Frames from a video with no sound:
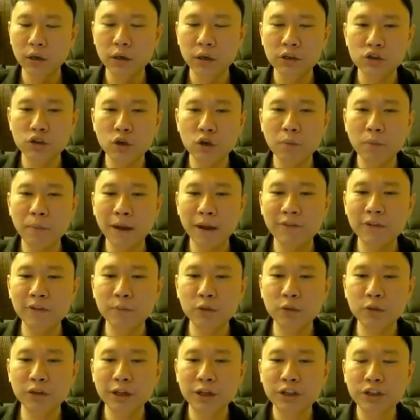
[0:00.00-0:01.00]
So muffle
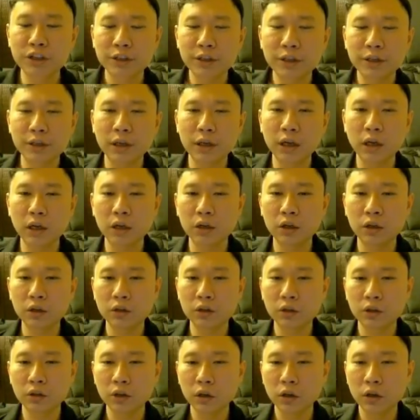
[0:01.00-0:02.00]
protection,
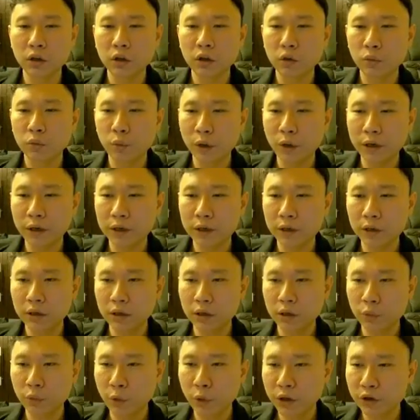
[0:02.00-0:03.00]
when
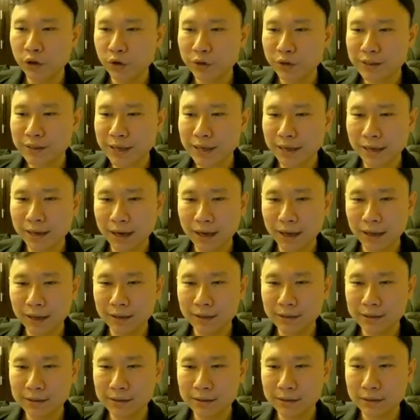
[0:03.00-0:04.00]
you use
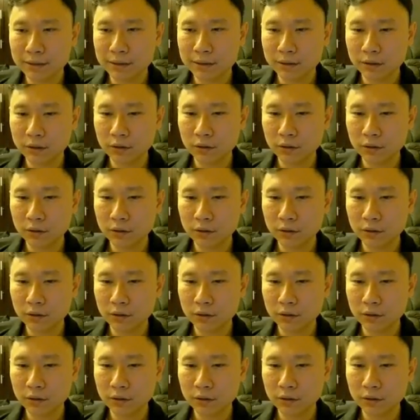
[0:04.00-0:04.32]
enhance,